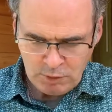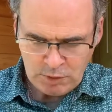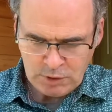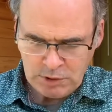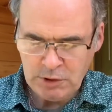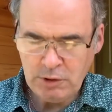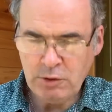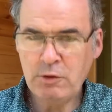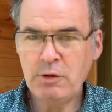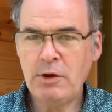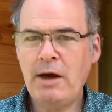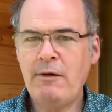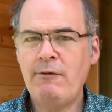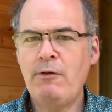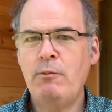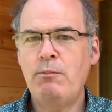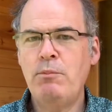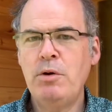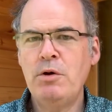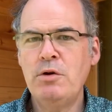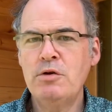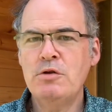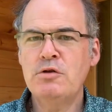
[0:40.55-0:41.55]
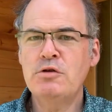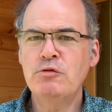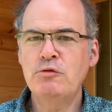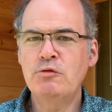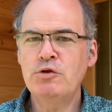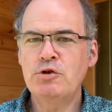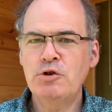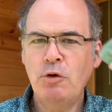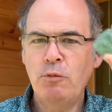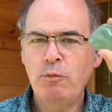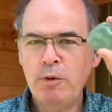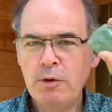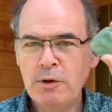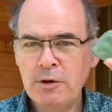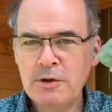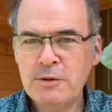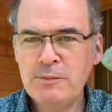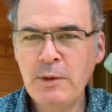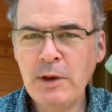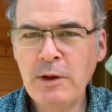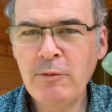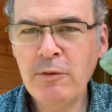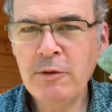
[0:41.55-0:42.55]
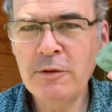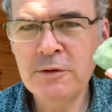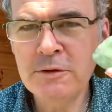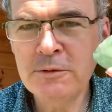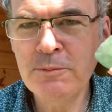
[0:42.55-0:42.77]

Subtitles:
so you can have a personal shopping experience.